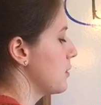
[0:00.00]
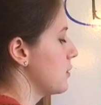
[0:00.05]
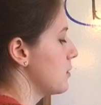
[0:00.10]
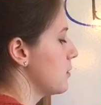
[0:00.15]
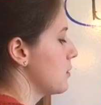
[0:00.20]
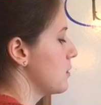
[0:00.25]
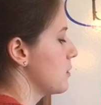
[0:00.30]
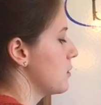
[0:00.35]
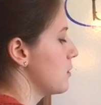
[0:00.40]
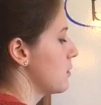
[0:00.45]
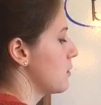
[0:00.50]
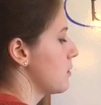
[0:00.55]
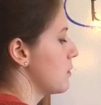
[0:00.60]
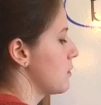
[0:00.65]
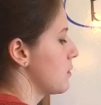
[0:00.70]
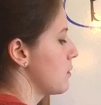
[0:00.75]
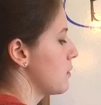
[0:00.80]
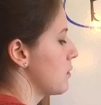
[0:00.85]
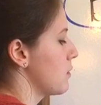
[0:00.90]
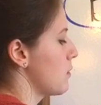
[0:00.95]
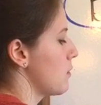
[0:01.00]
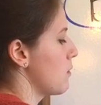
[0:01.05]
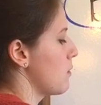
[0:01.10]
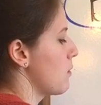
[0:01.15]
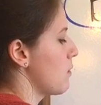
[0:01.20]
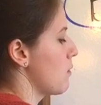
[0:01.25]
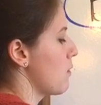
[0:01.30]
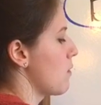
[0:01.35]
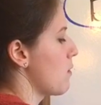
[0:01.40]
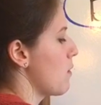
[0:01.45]

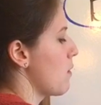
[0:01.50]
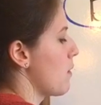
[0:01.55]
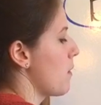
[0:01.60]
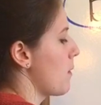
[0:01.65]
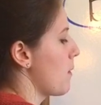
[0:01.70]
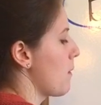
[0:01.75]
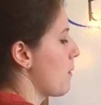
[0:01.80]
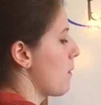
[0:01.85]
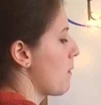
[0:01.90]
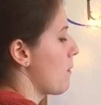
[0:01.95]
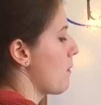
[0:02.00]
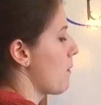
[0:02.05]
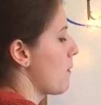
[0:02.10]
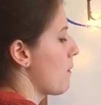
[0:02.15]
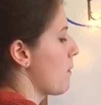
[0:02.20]
(silence)